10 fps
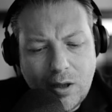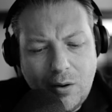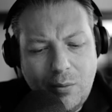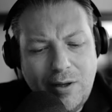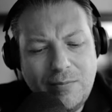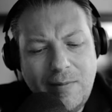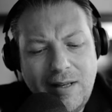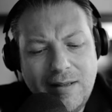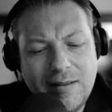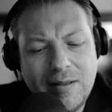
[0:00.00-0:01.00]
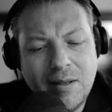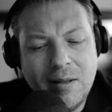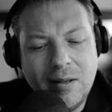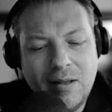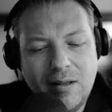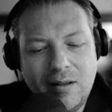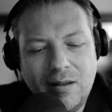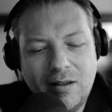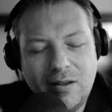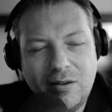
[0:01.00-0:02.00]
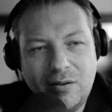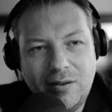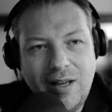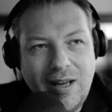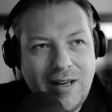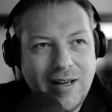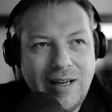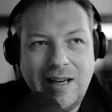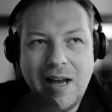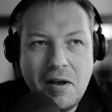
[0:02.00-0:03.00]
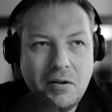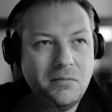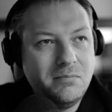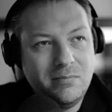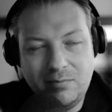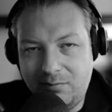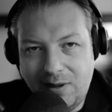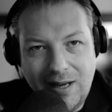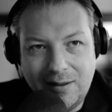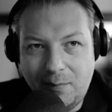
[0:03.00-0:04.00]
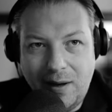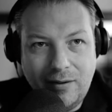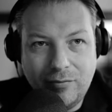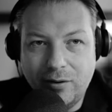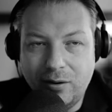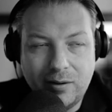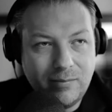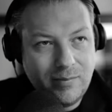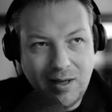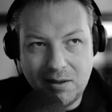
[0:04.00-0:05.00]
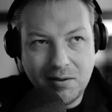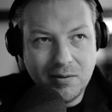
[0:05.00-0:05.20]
which means today I can get paid for, I don't